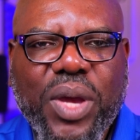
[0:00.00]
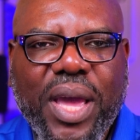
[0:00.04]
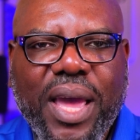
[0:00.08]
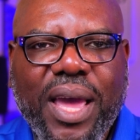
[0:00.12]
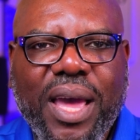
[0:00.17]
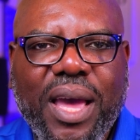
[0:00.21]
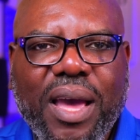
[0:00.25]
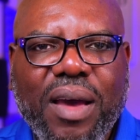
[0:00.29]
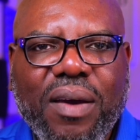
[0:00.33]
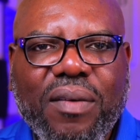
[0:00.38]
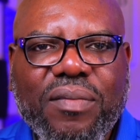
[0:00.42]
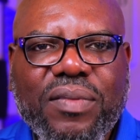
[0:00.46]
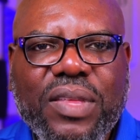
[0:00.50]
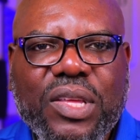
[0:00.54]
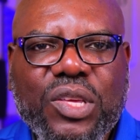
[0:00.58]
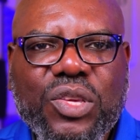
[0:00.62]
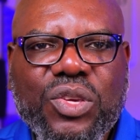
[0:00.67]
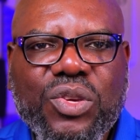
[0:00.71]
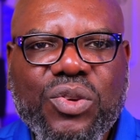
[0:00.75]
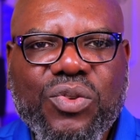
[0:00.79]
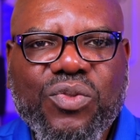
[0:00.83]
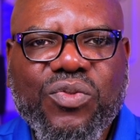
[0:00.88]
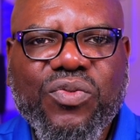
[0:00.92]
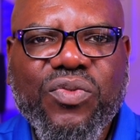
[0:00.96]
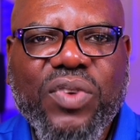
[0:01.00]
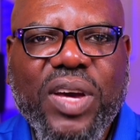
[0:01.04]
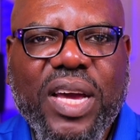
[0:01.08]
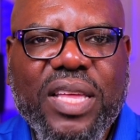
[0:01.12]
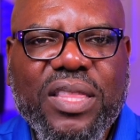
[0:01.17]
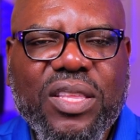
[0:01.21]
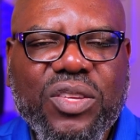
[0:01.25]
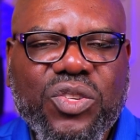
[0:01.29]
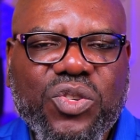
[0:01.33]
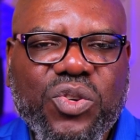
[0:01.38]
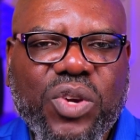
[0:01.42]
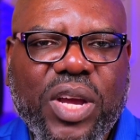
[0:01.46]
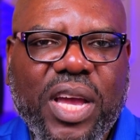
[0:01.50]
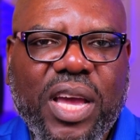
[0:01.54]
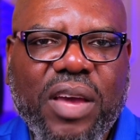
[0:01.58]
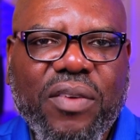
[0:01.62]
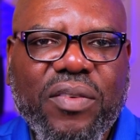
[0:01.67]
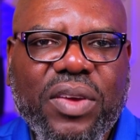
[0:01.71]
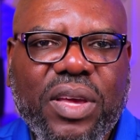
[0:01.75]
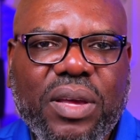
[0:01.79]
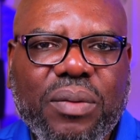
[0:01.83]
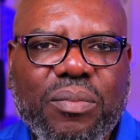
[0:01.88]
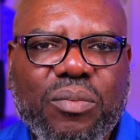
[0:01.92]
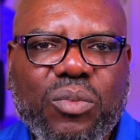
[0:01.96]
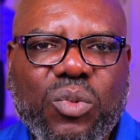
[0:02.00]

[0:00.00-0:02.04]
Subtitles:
have that you find that you're having